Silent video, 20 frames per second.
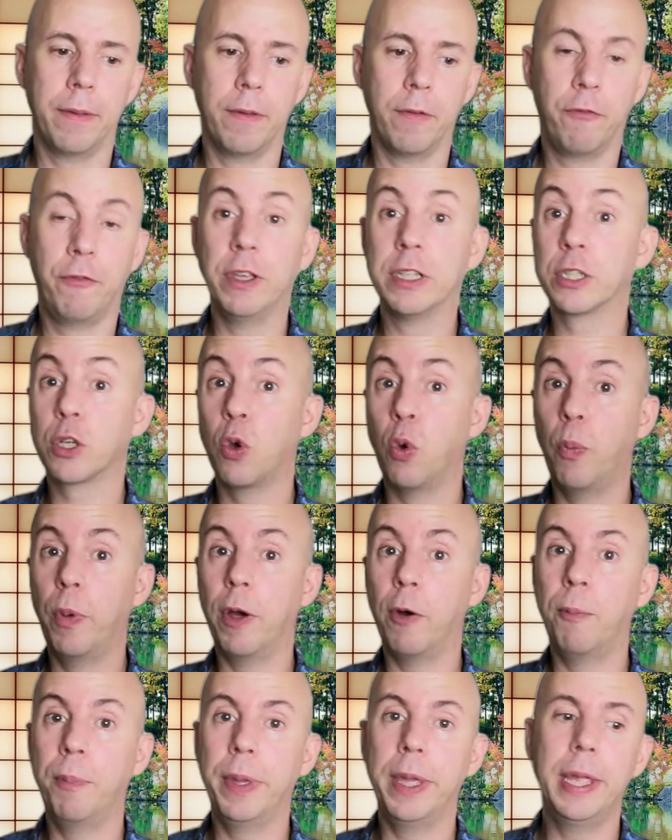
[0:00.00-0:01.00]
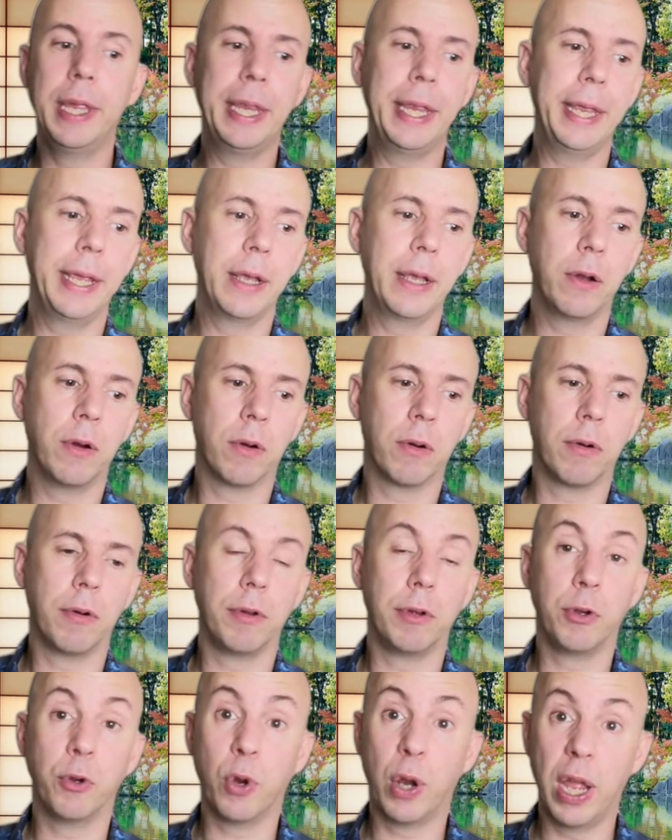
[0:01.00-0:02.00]
physical well-being or
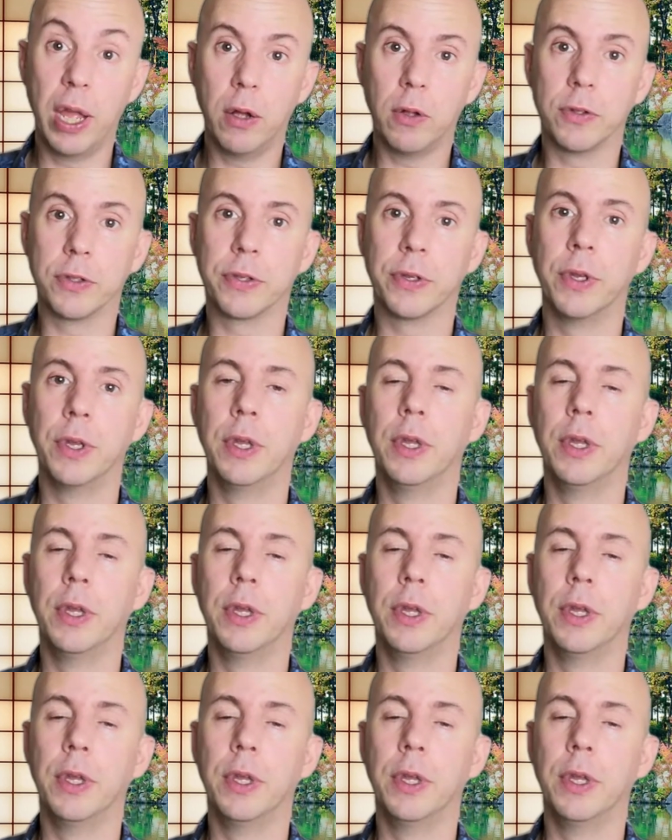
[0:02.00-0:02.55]
your health.